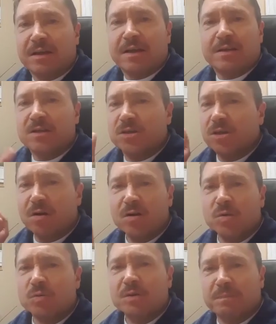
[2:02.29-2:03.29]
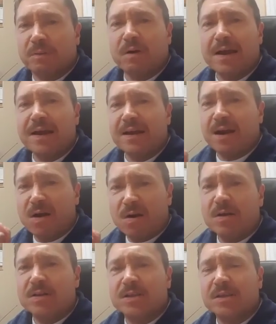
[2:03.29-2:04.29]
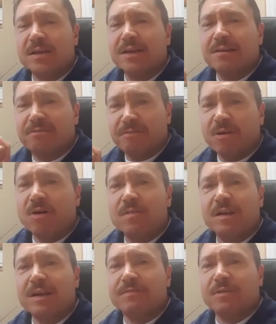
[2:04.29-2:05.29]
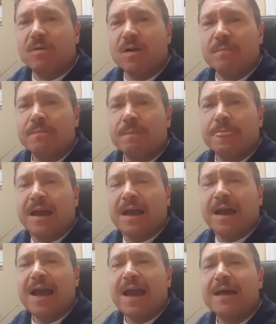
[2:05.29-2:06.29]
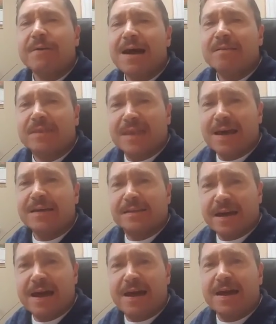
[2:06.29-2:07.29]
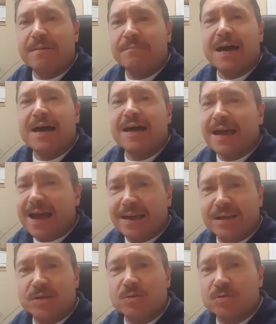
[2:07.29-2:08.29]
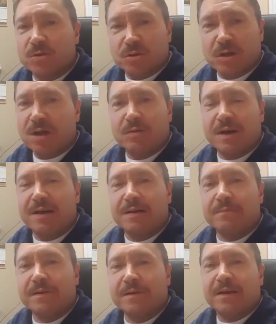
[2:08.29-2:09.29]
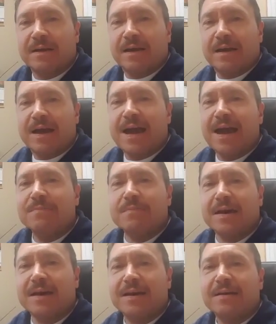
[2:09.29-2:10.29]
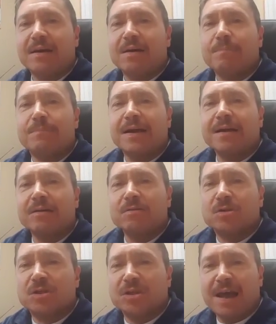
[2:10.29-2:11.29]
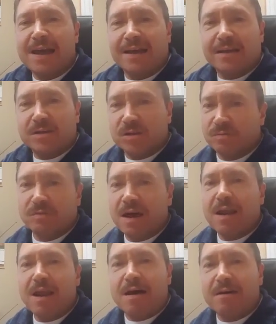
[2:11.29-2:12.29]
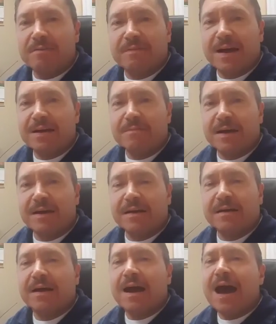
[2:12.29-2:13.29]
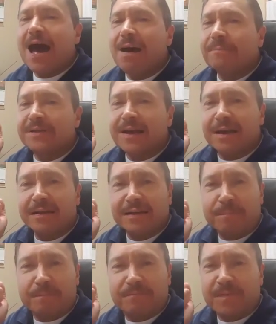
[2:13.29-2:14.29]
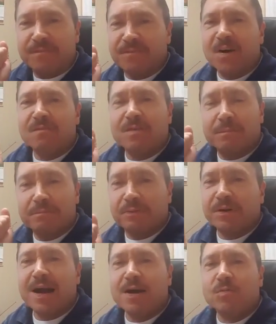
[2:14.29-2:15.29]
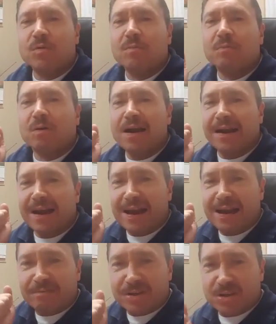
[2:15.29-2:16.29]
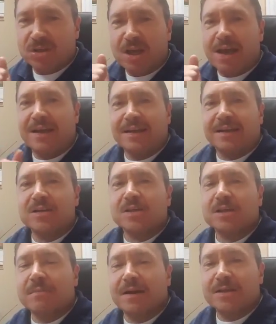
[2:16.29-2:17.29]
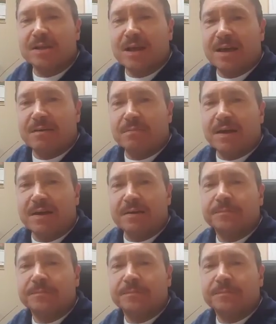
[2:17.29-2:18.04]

The church was praying earnestly and fervently for him. And about that time, an angel showed up Amen. Peter's chains fell off. Amen. I'm telling you, fervent prayer will break every chain. Can somebody say amen?